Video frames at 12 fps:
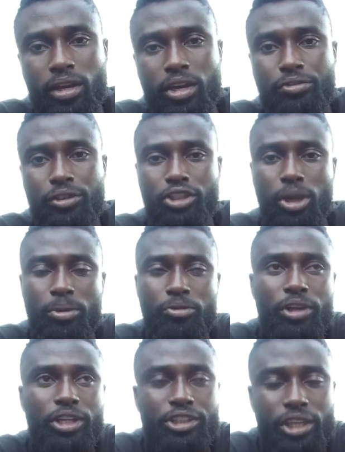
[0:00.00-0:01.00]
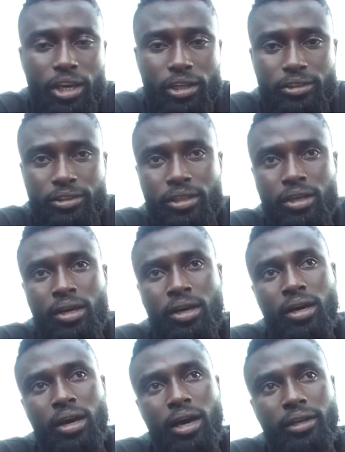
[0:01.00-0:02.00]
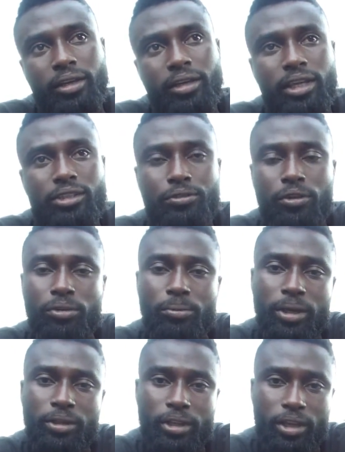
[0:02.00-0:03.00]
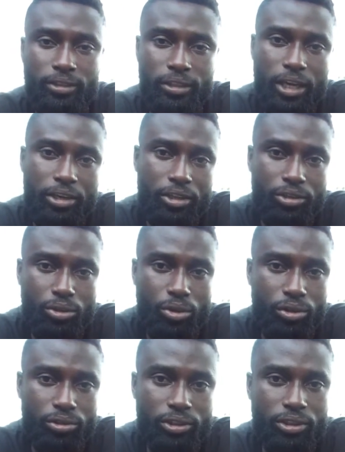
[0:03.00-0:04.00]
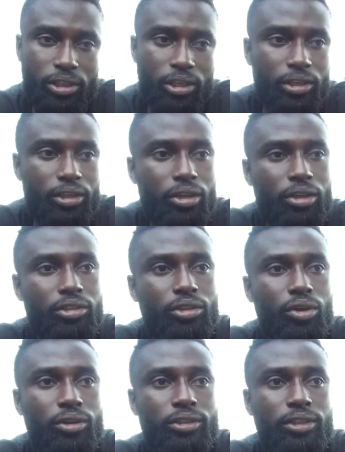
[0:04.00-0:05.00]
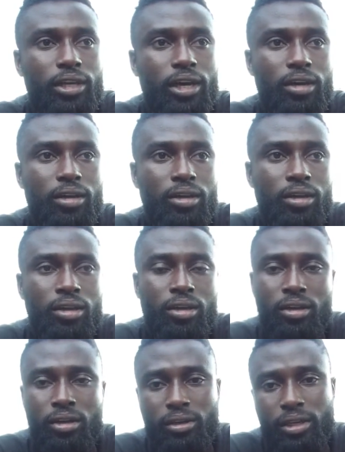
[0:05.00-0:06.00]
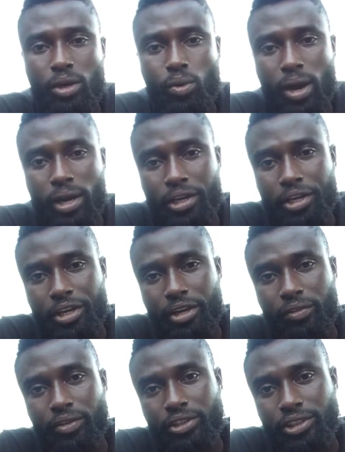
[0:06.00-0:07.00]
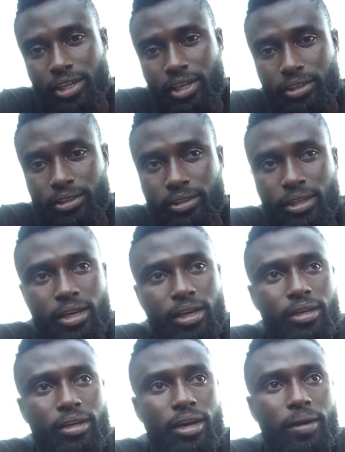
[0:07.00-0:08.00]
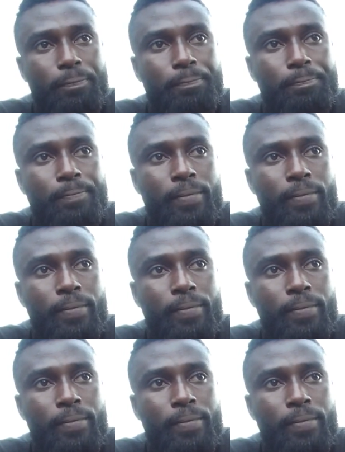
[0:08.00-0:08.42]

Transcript: if you're shopping for the chairs, I think there's four main things that you need to consider. You know, you need to consider the quality of the chairs and um,